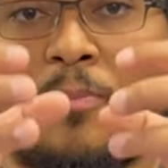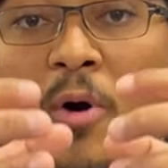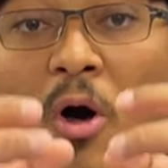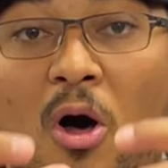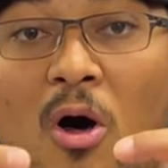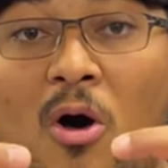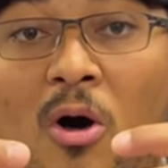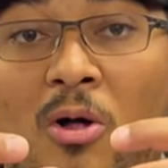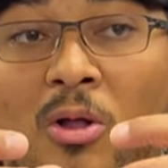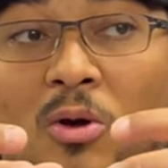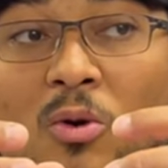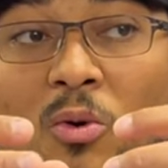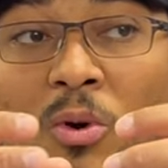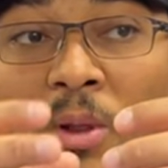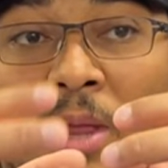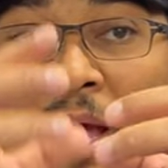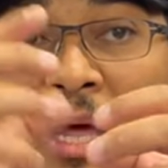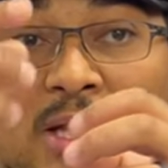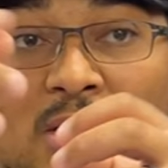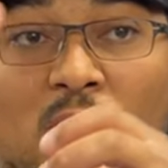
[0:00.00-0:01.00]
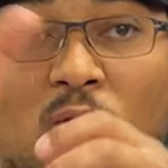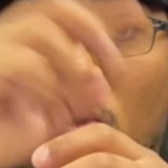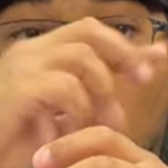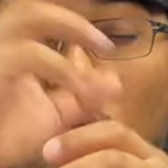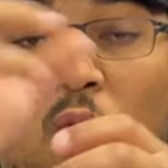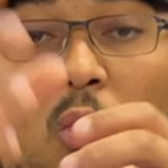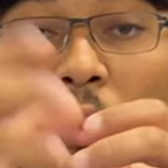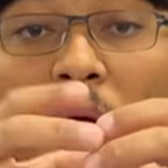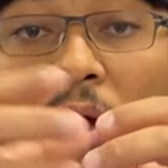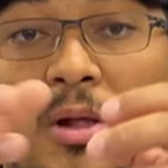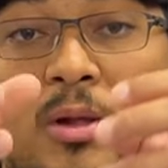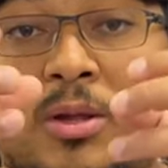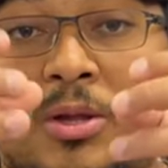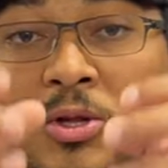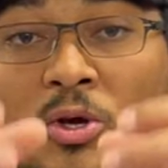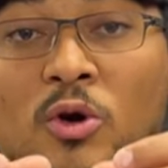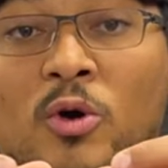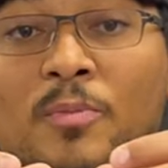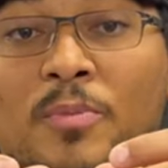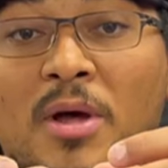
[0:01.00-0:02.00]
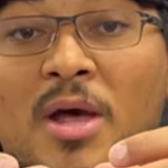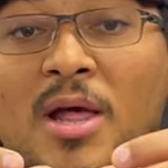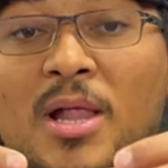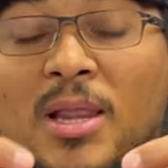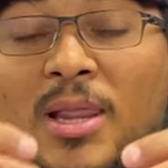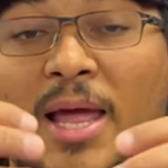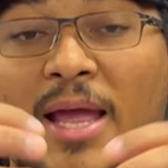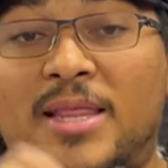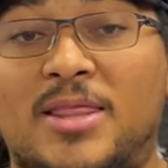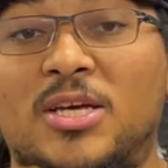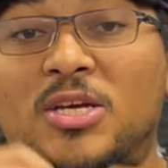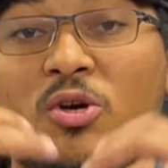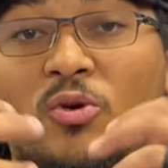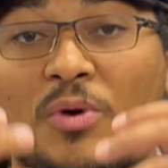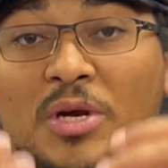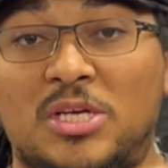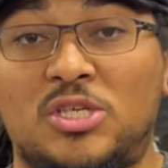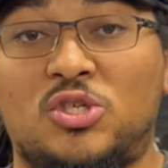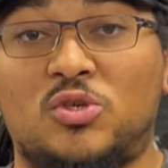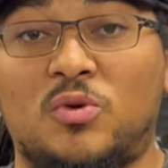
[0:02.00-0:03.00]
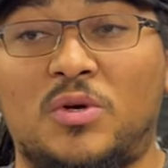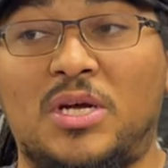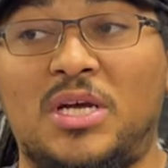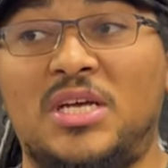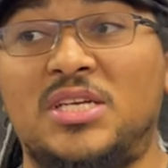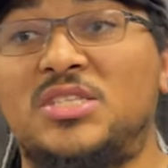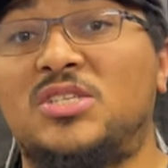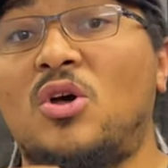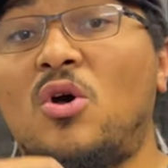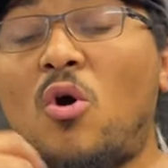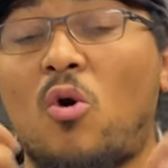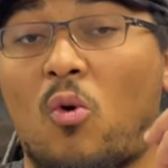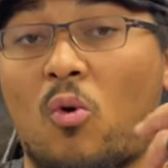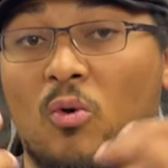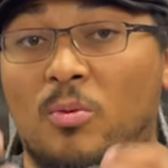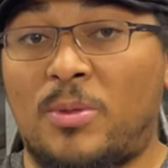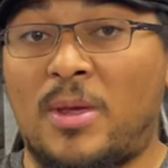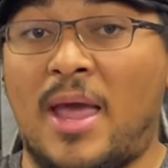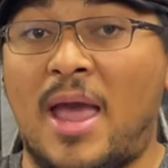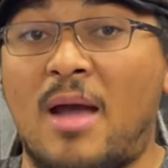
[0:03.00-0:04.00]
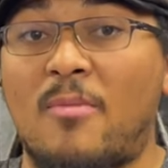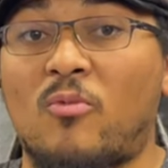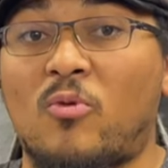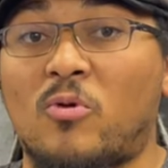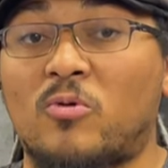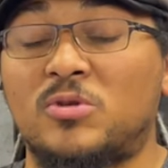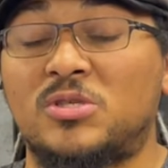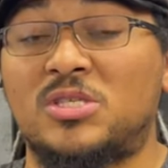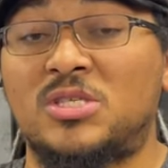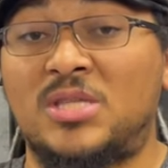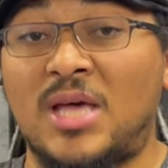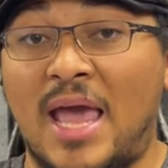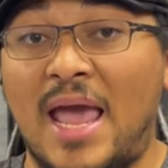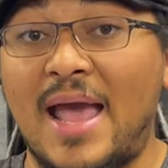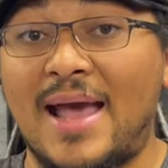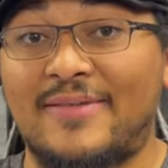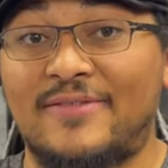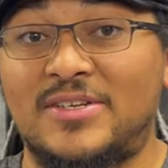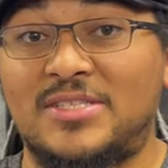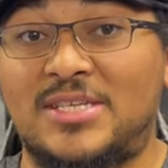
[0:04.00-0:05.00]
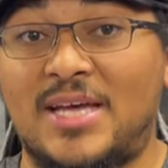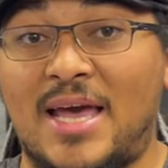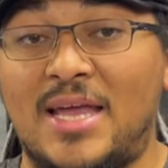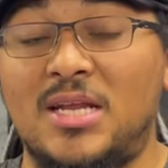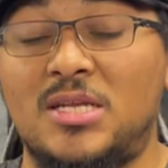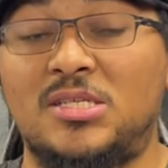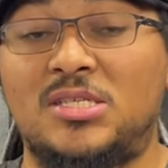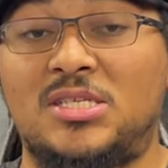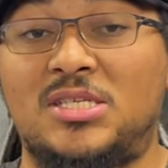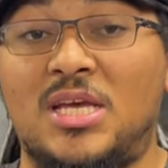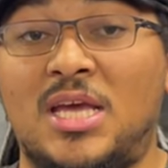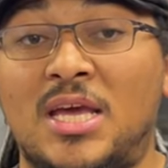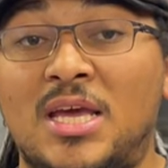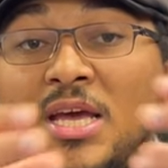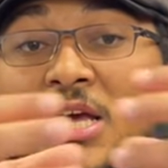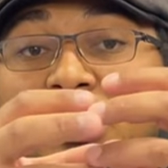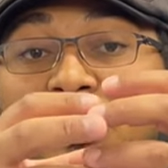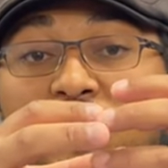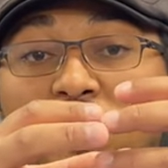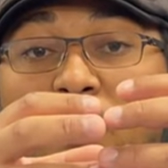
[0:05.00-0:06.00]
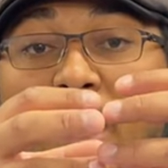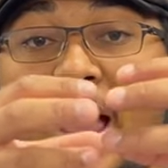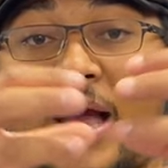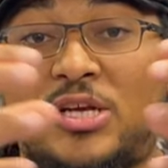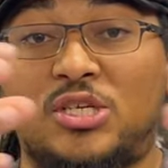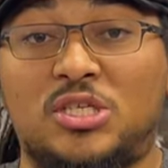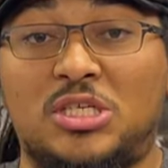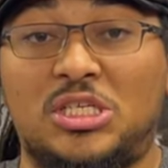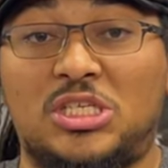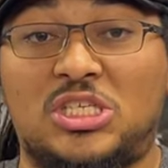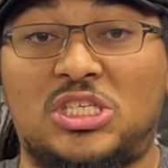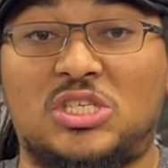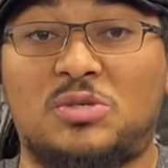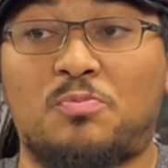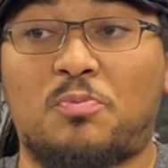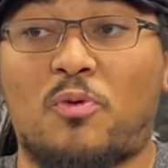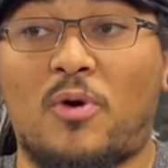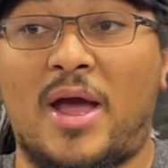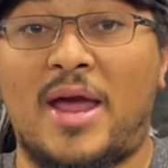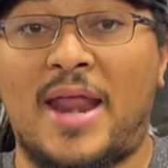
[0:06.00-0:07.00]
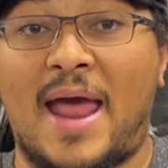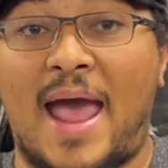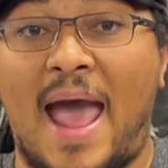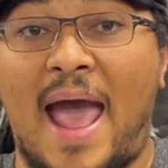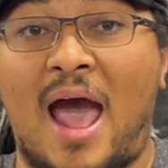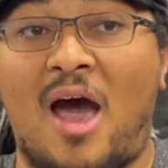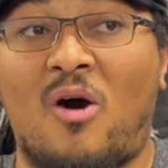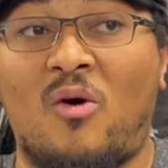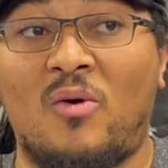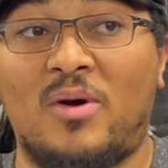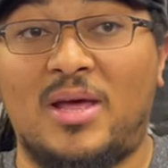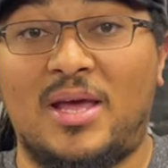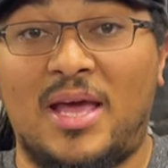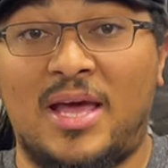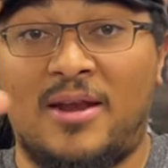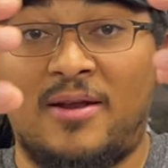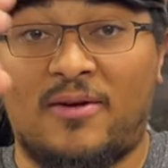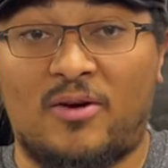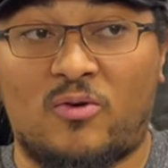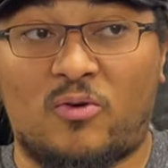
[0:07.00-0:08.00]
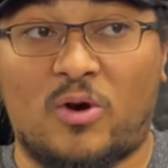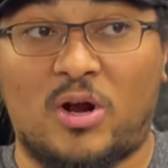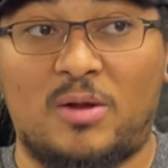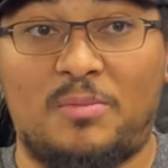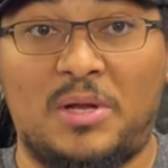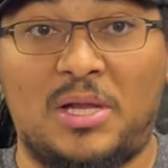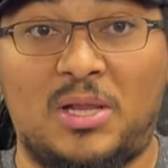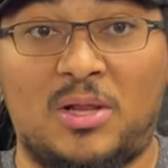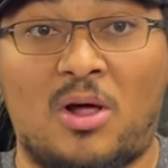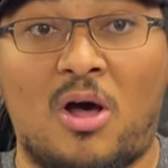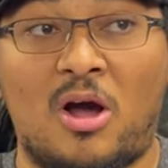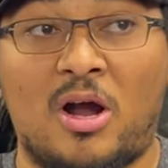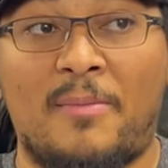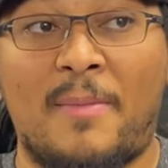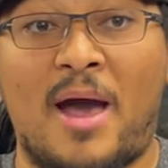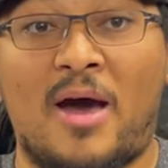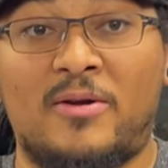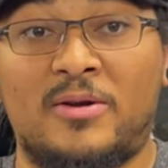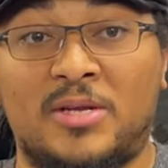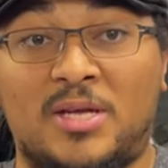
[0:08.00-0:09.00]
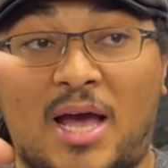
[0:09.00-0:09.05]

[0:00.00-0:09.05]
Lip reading: ball or like little coil loop like the green trees or the emeralds. They have a tendency to actually spread out an incredibly long amount and